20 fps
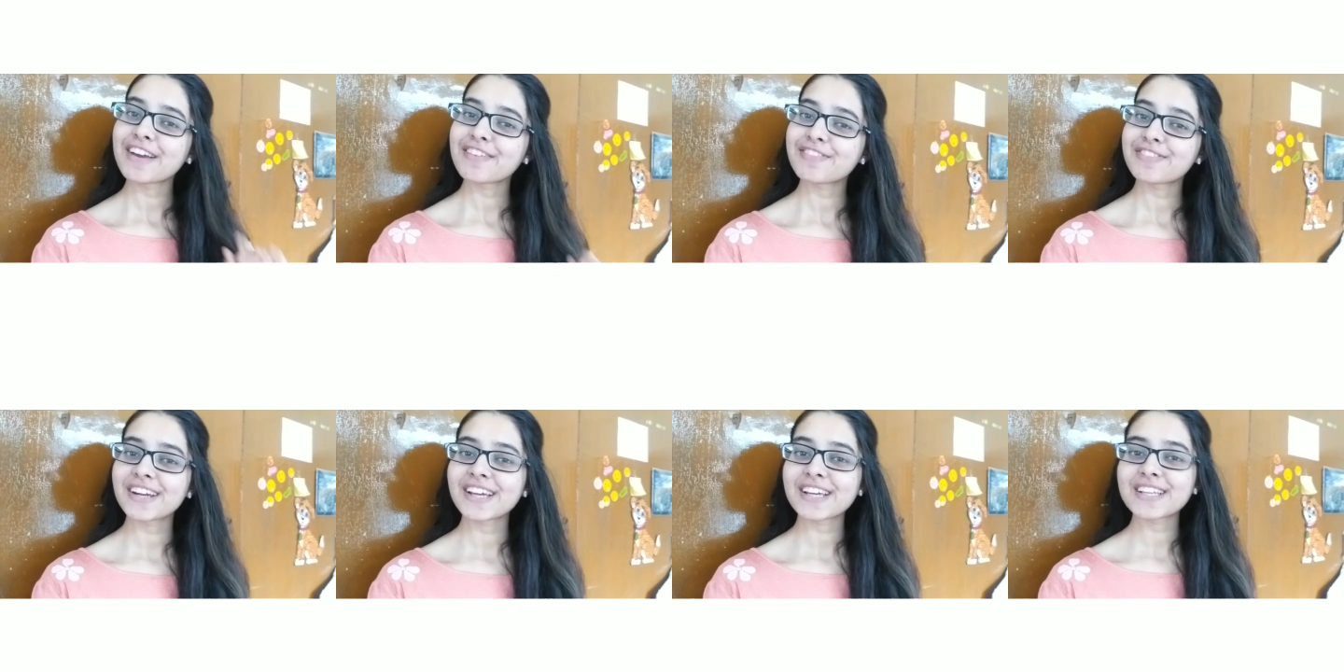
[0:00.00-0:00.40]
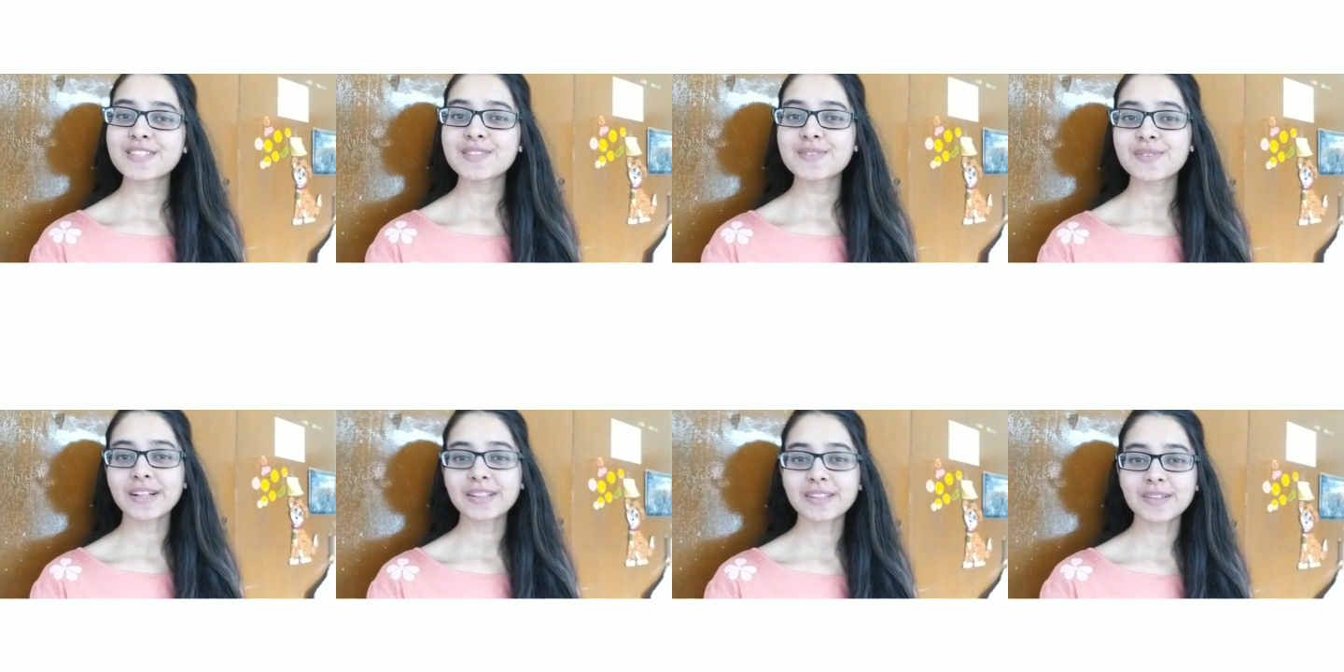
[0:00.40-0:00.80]
Hey
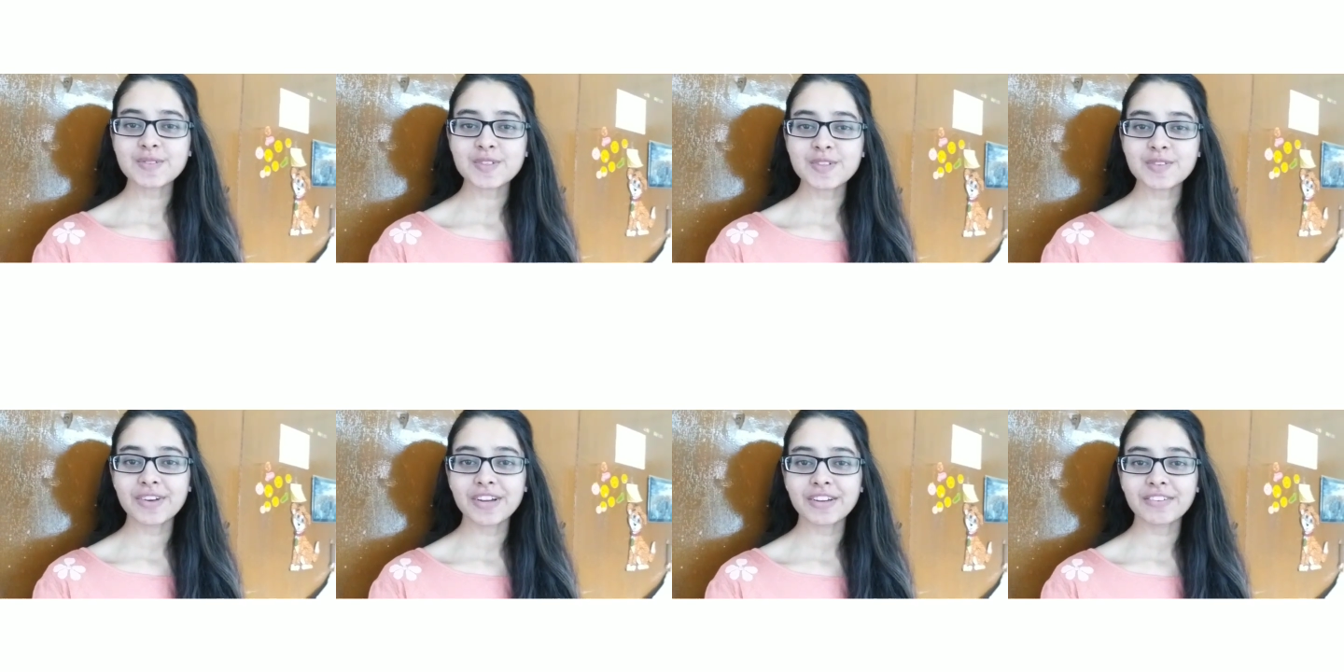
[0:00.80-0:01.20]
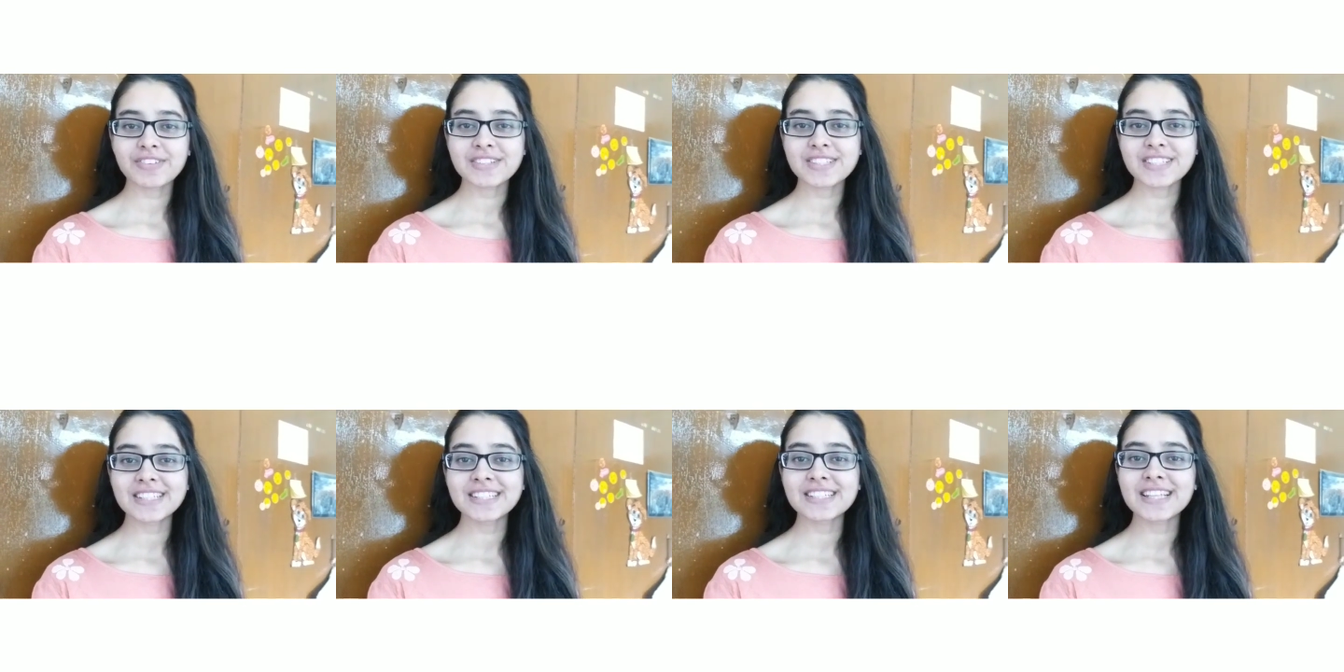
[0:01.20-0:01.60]
friends, welcome to Vet
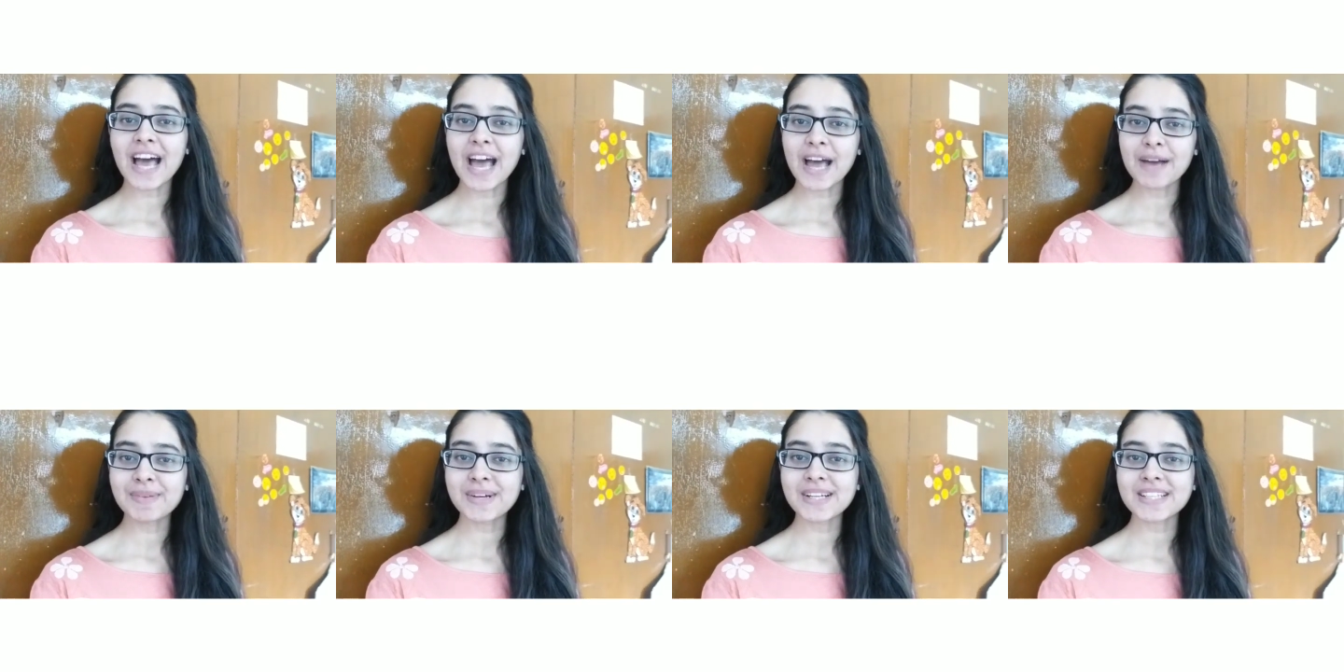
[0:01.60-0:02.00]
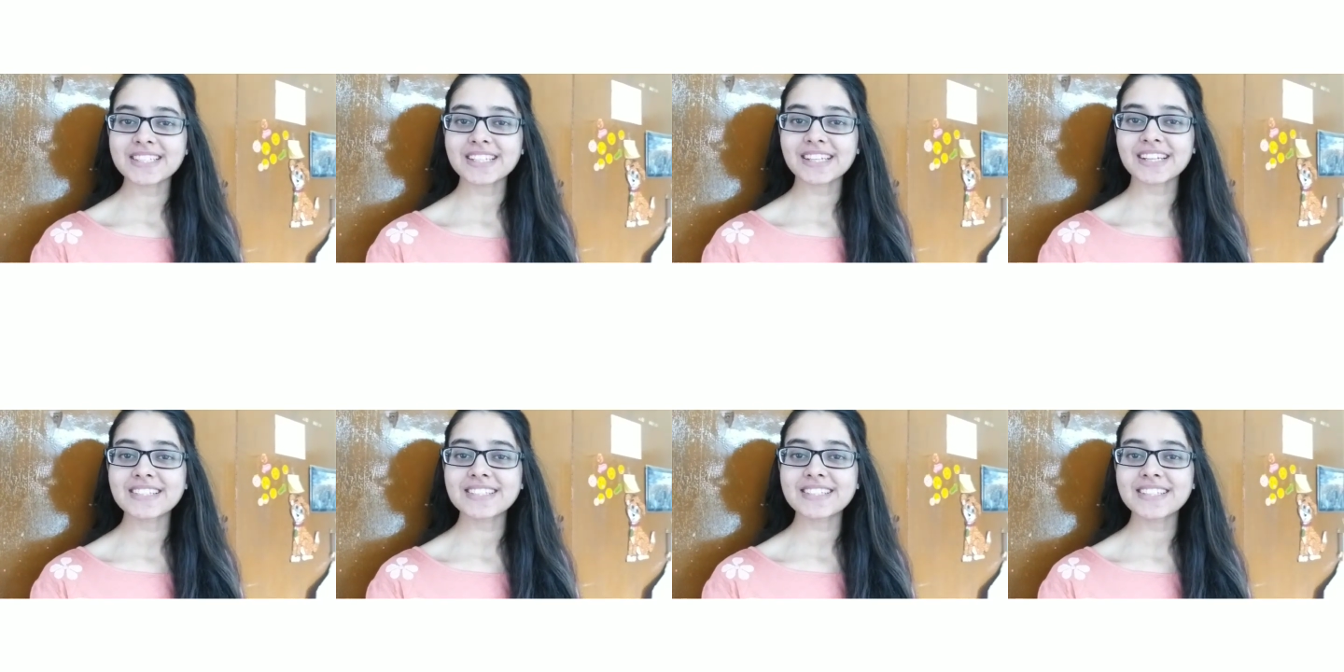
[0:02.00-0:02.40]
Visit. I'm
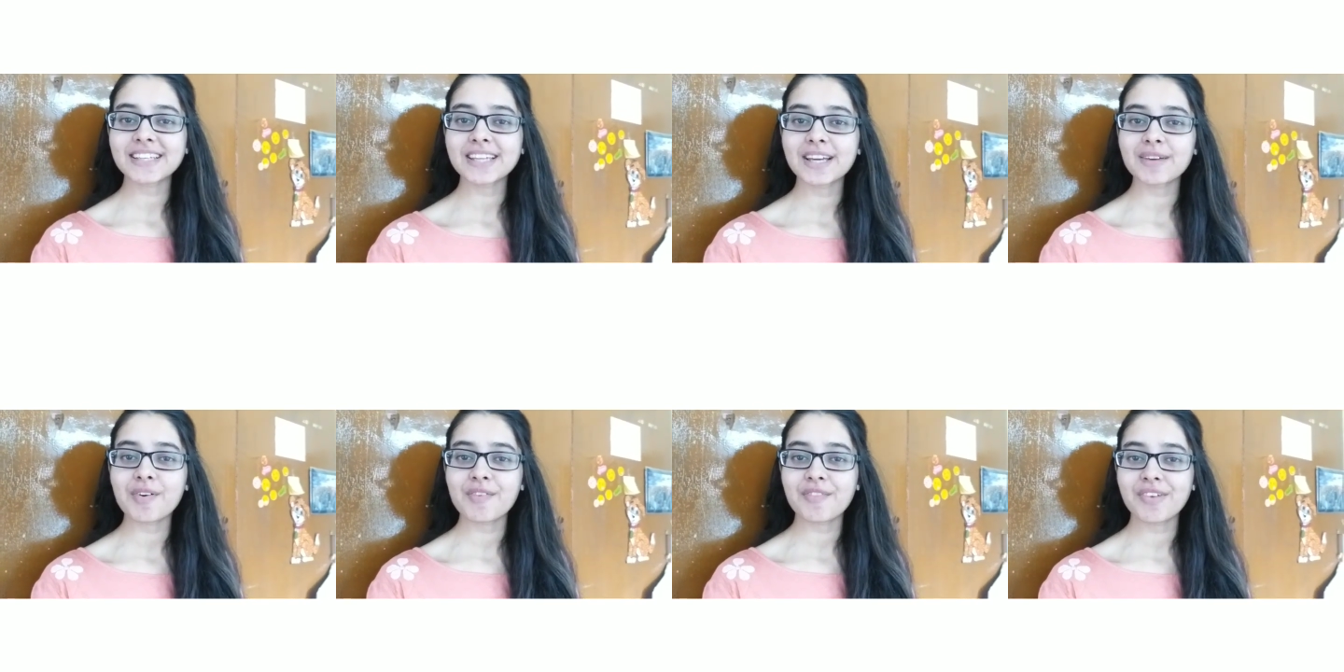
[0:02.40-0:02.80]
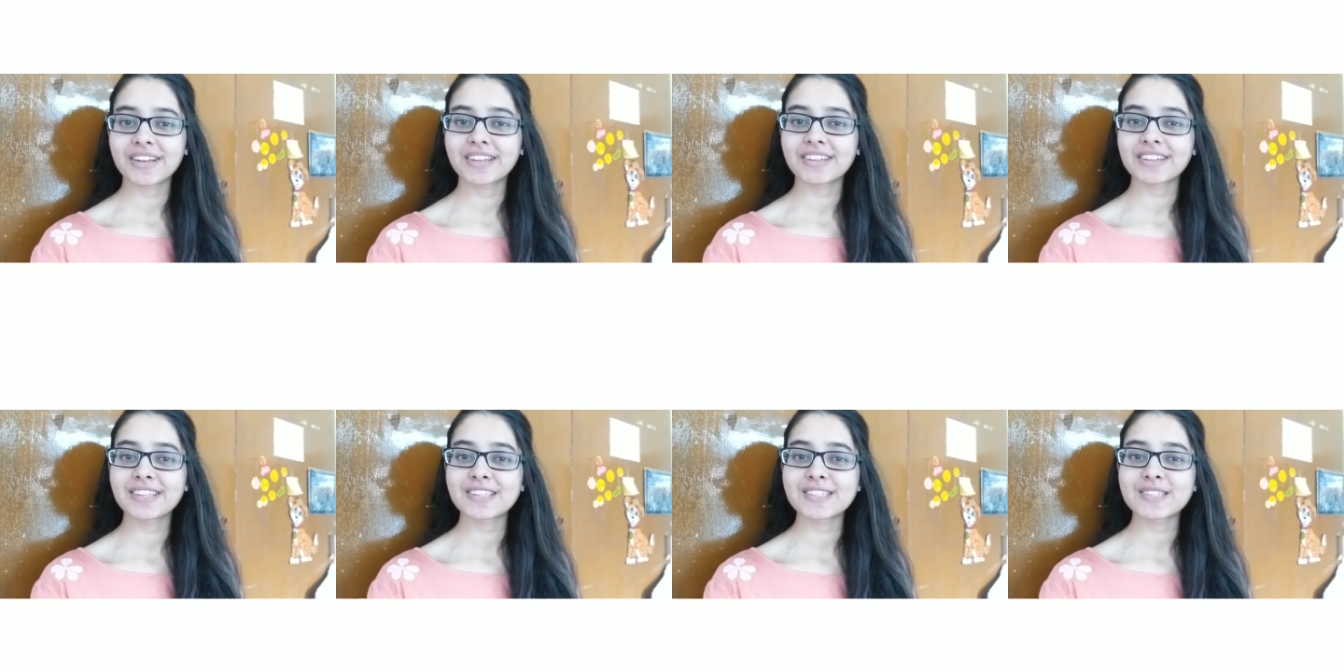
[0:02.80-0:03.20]
Hansika Singh. I'm a
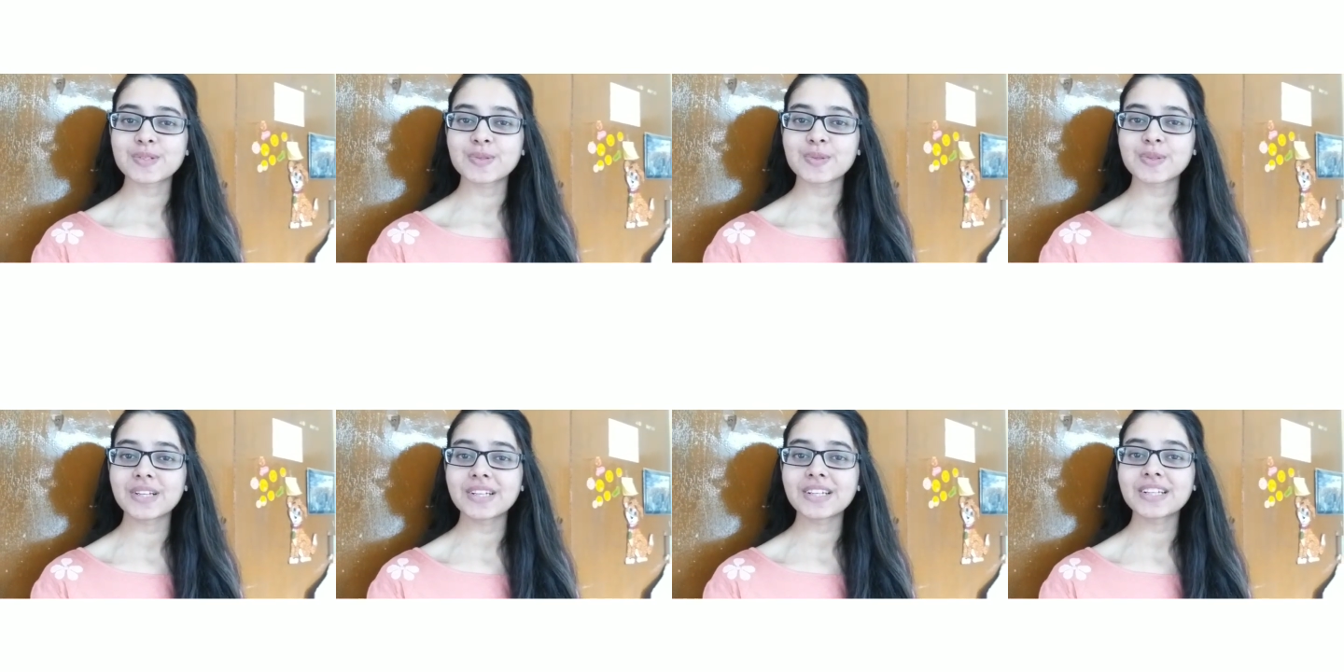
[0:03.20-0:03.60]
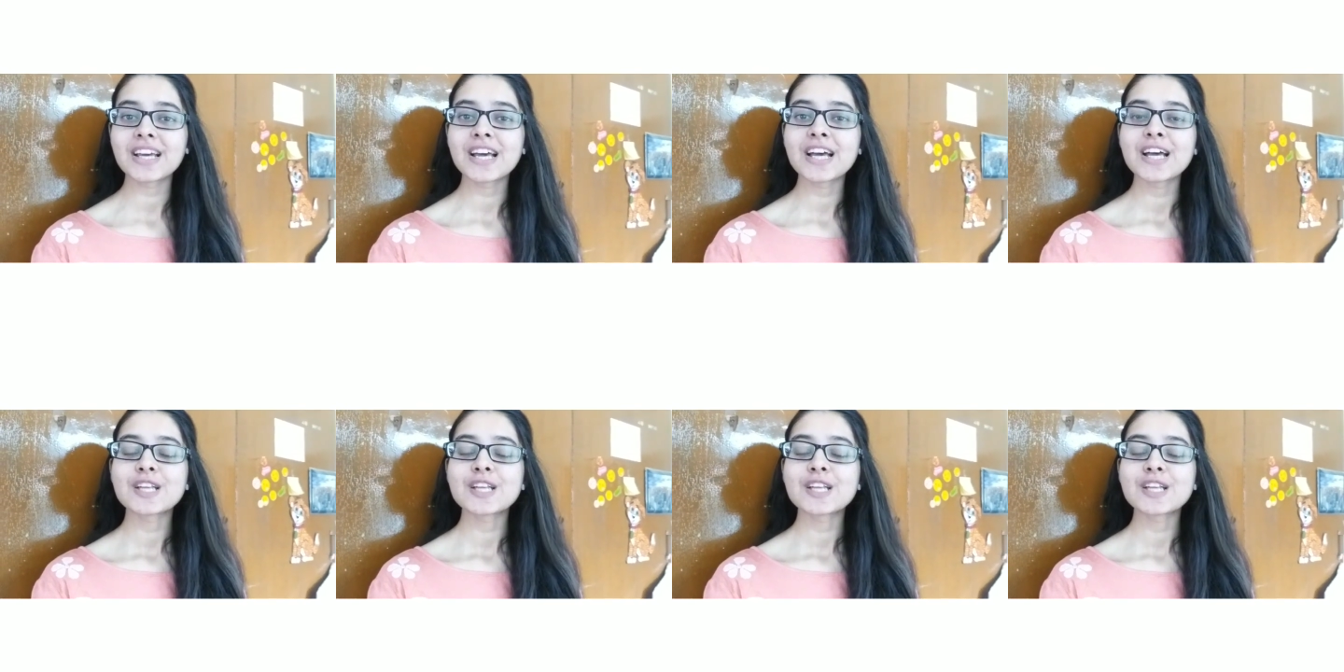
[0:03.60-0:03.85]
veterinary student.